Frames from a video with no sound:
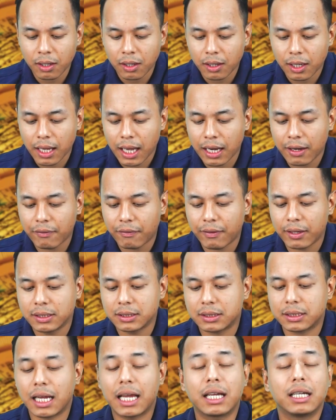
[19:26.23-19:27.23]
elephants,
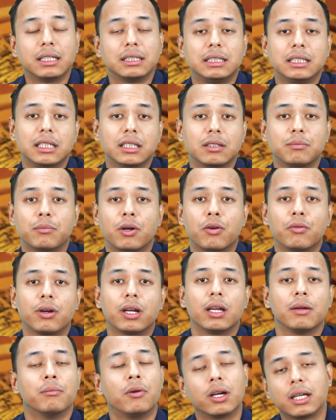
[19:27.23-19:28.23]
tiger, deer,
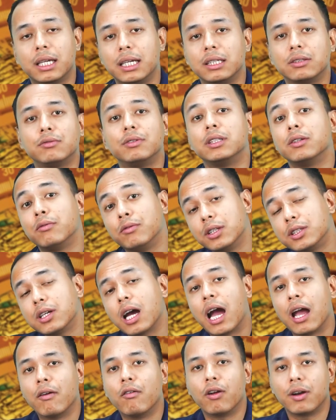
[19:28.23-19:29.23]
monkeys, which
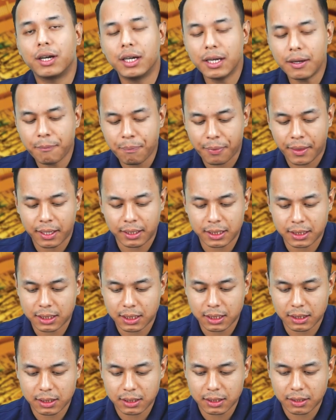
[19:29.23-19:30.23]
I have already
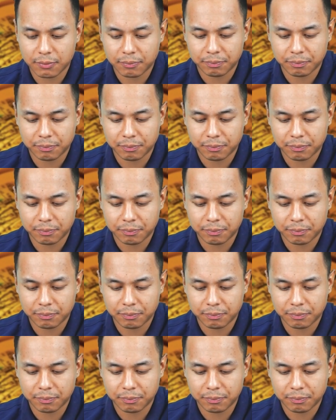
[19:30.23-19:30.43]
discussed.